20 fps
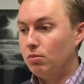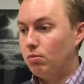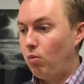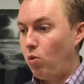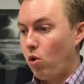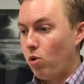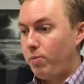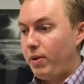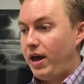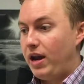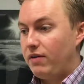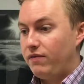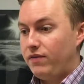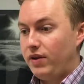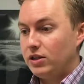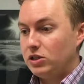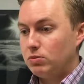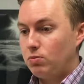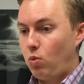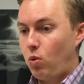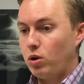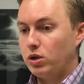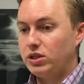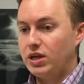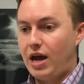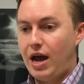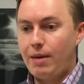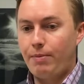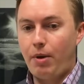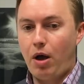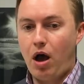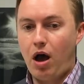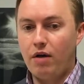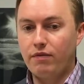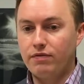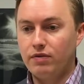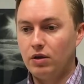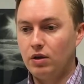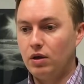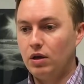more benefits, more time
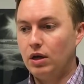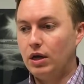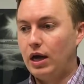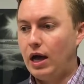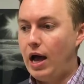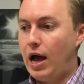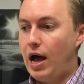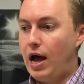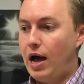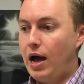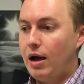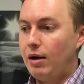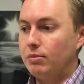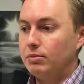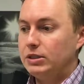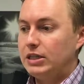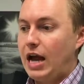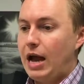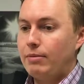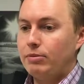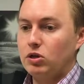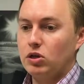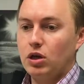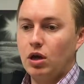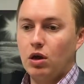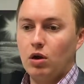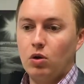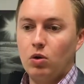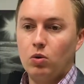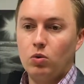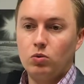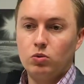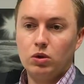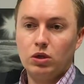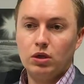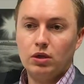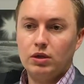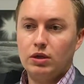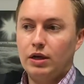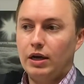off, time to go,
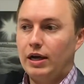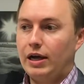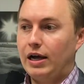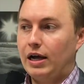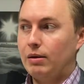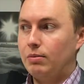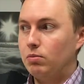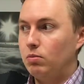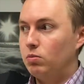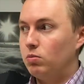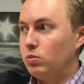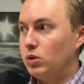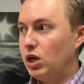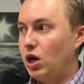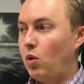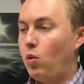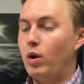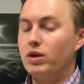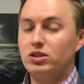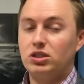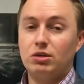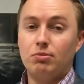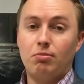once